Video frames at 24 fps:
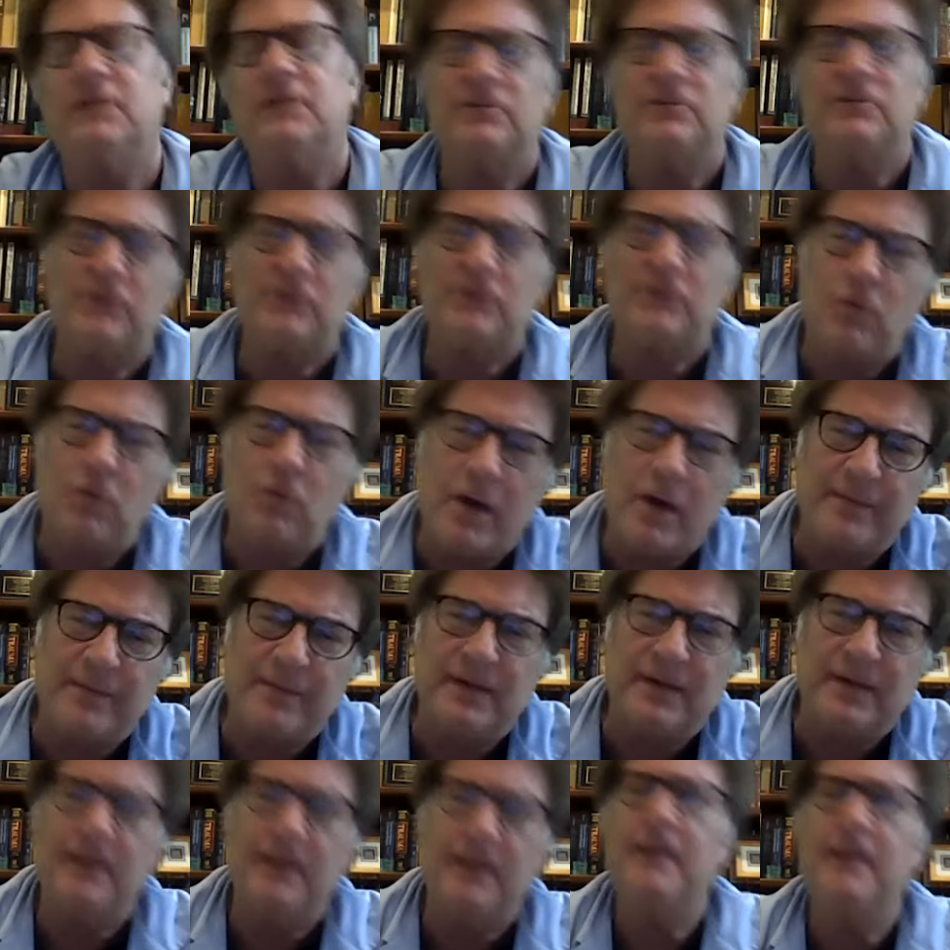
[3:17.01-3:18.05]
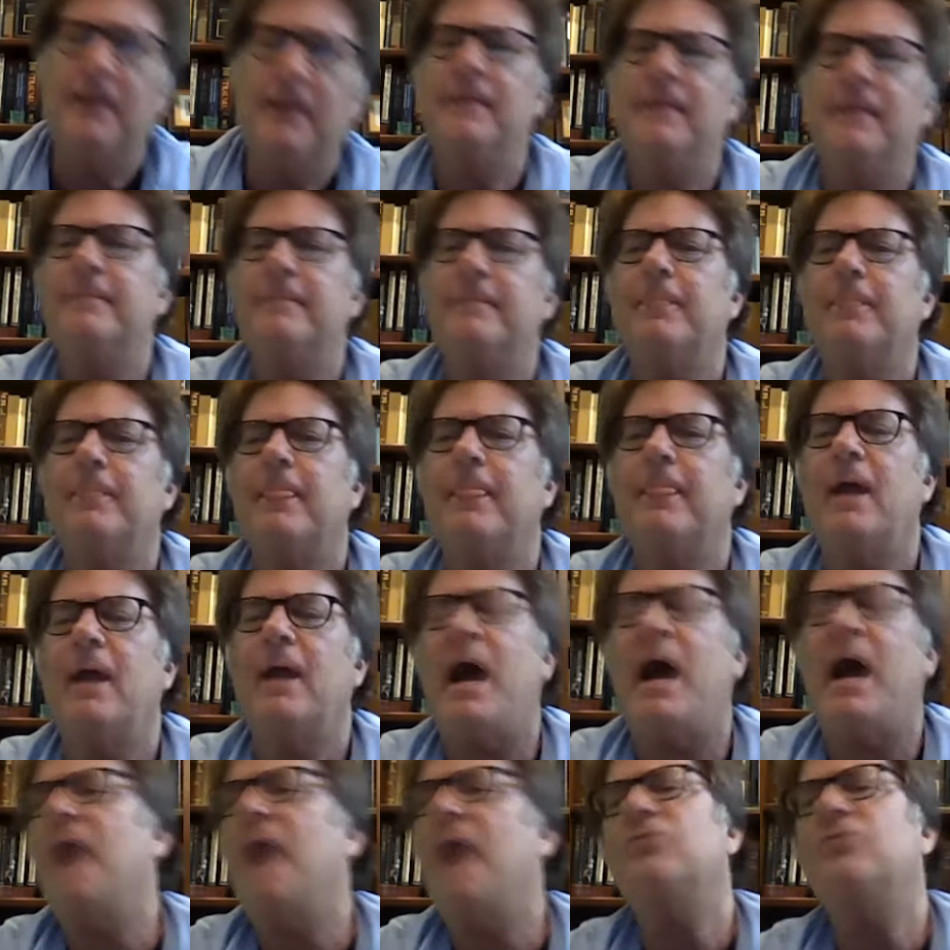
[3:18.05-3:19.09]
It was like, wait a minute.
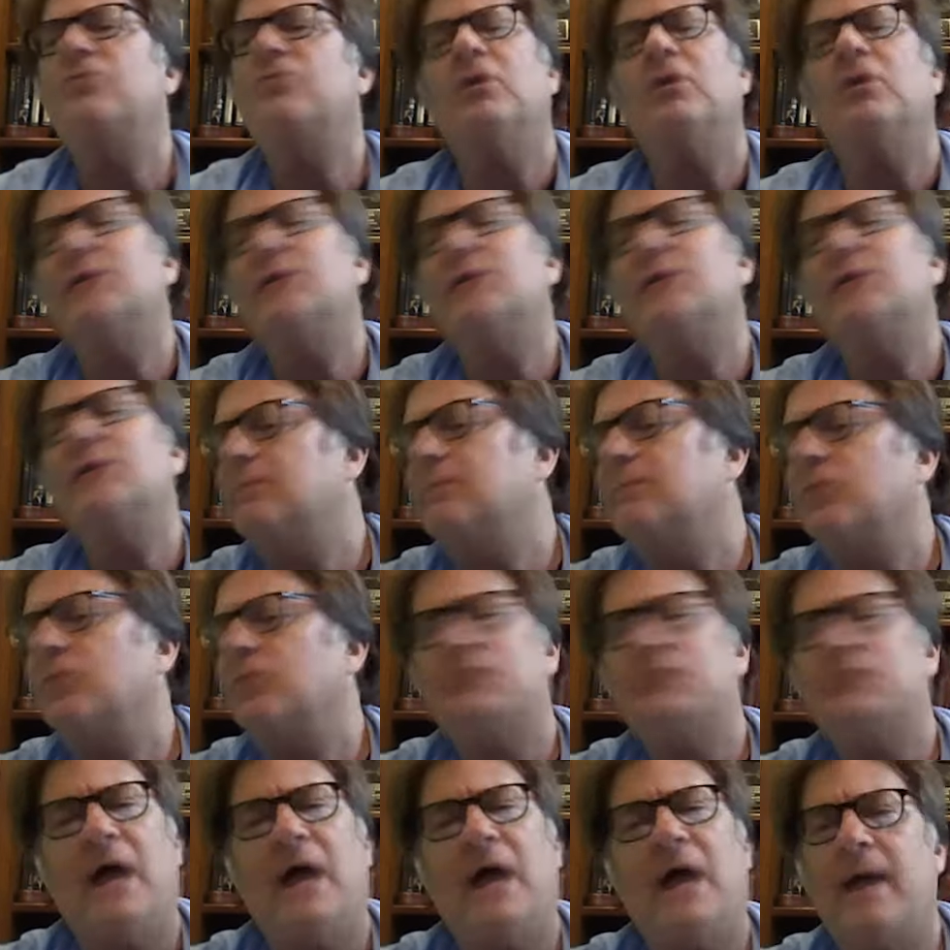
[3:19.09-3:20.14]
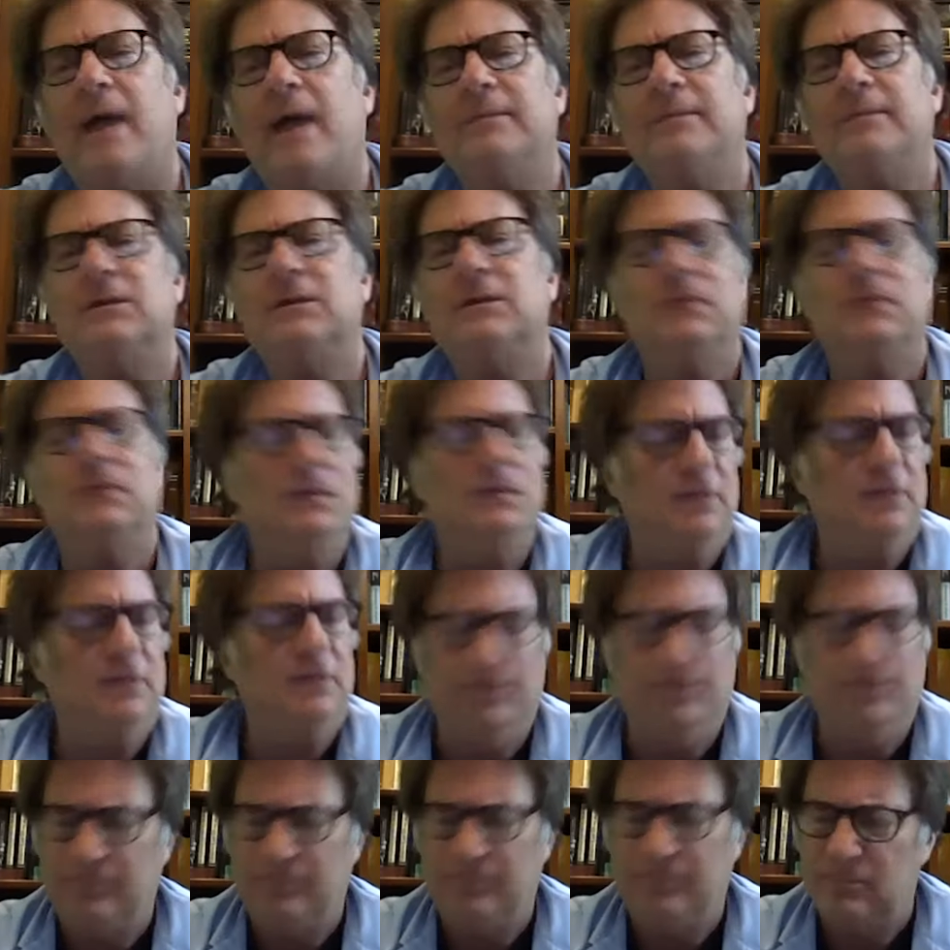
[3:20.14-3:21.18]
I thought that the most common
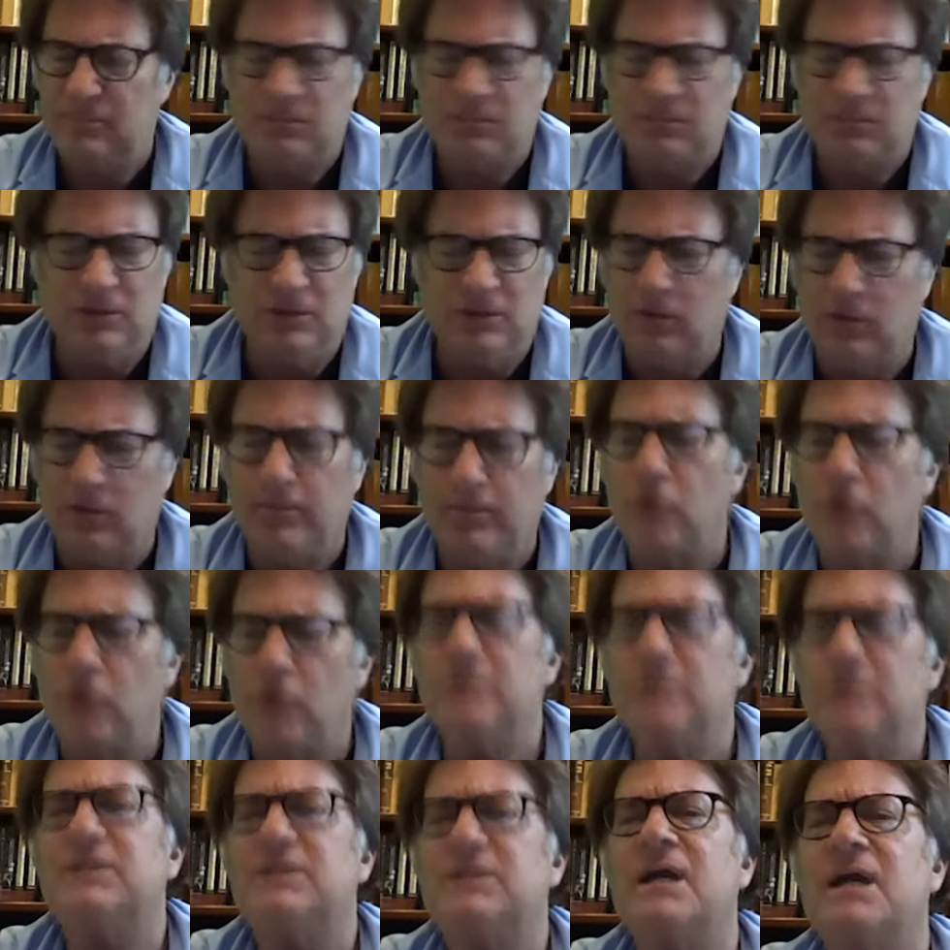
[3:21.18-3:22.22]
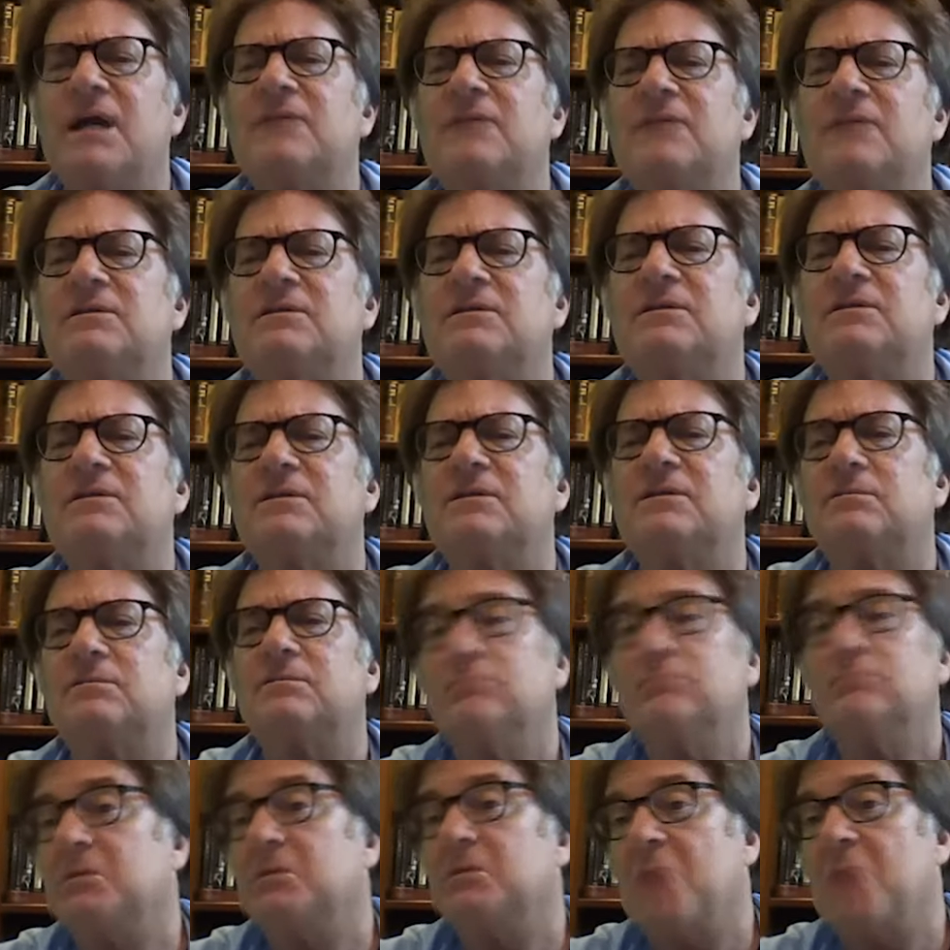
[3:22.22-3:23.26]
you know, bony metastasis
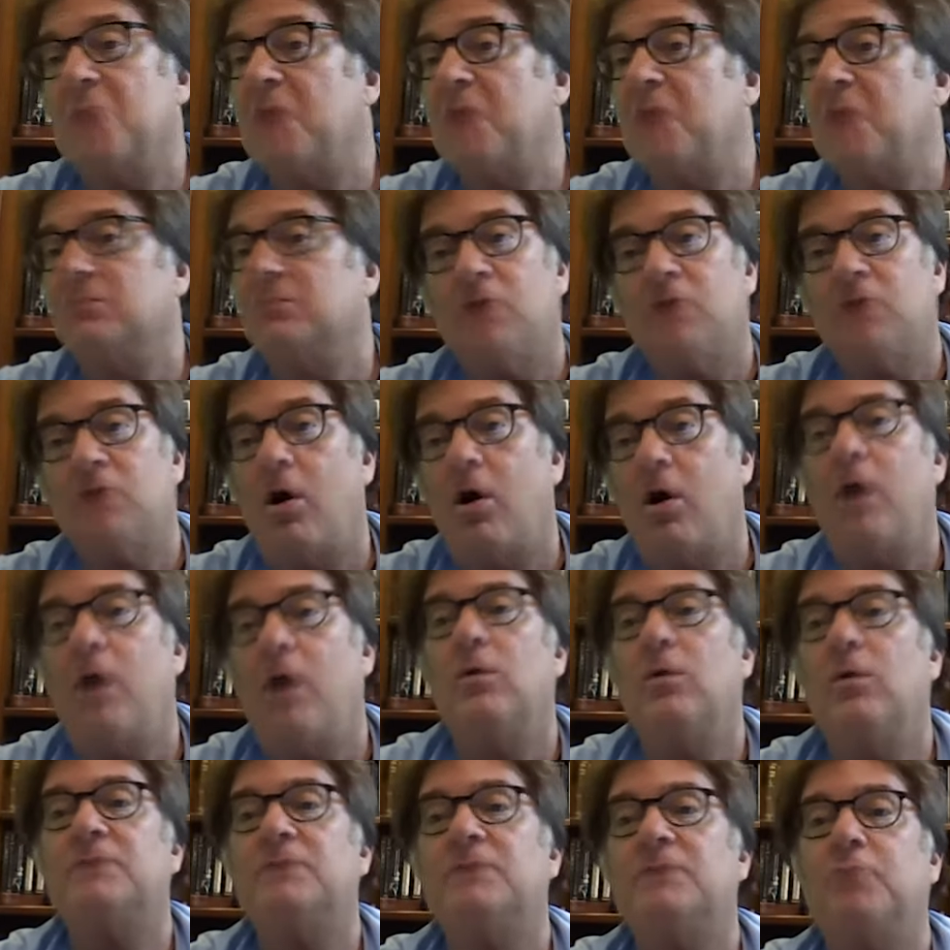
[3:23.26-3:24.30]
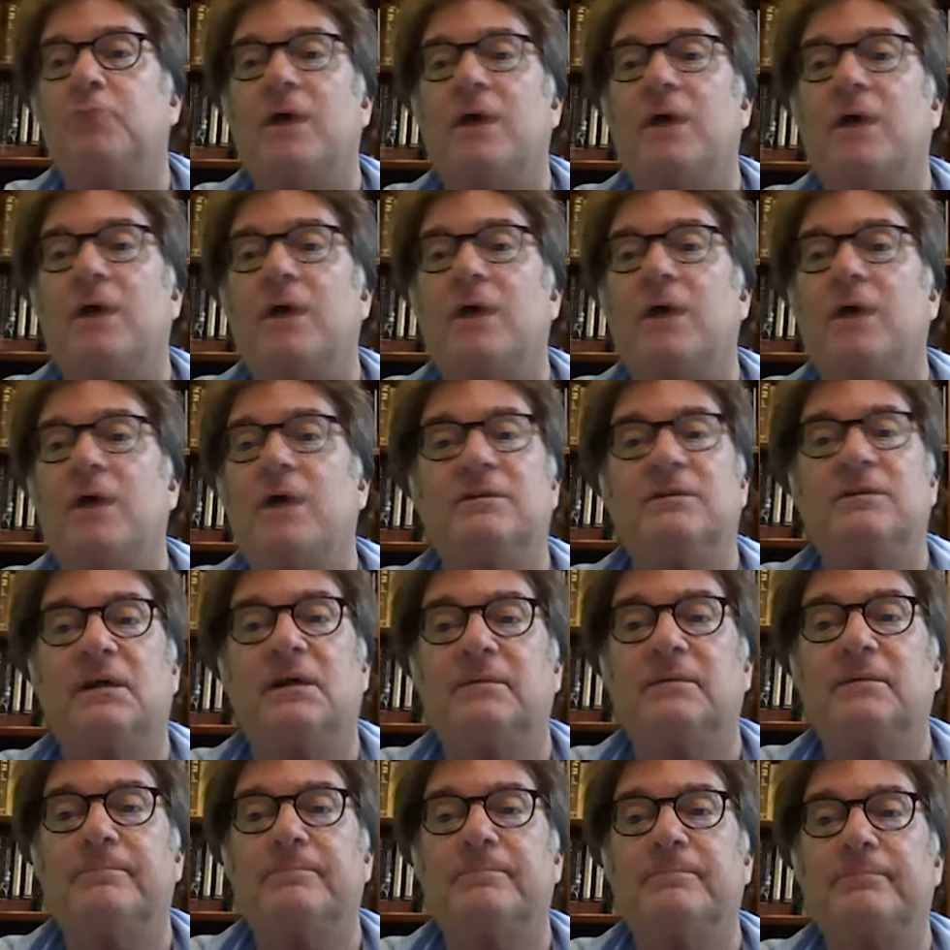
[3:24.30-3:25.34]
in men was always prostate.
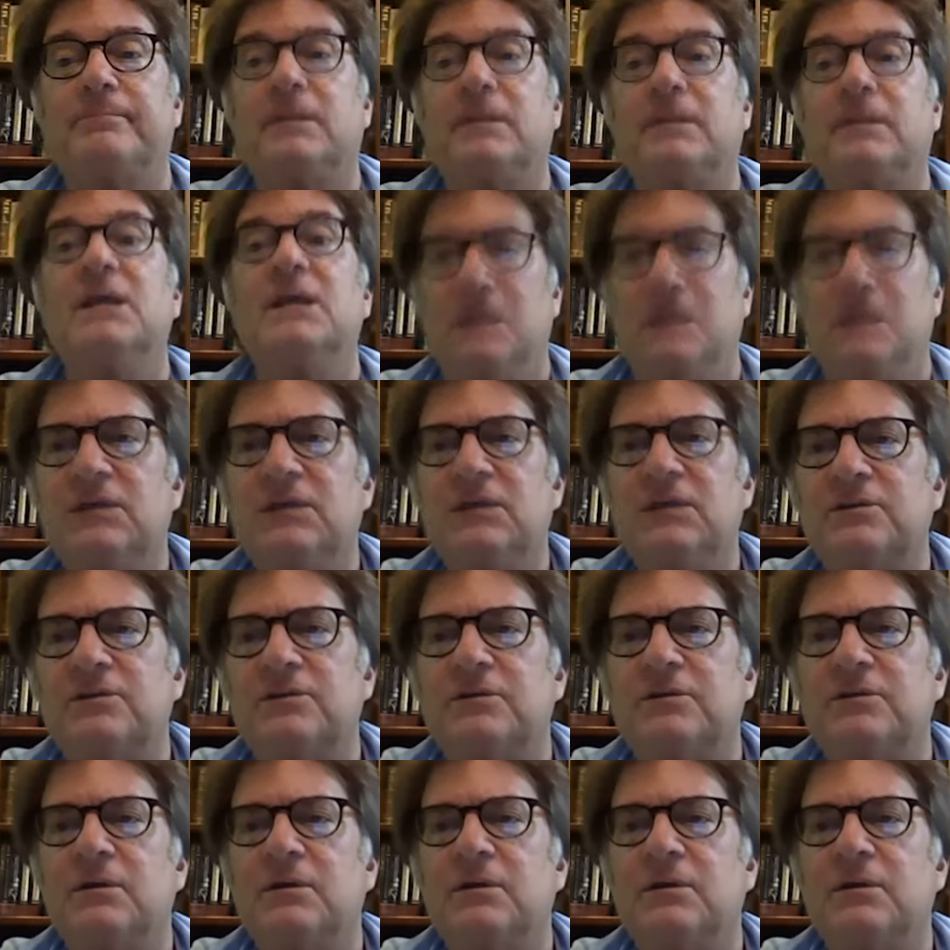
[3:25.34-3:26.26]
It is.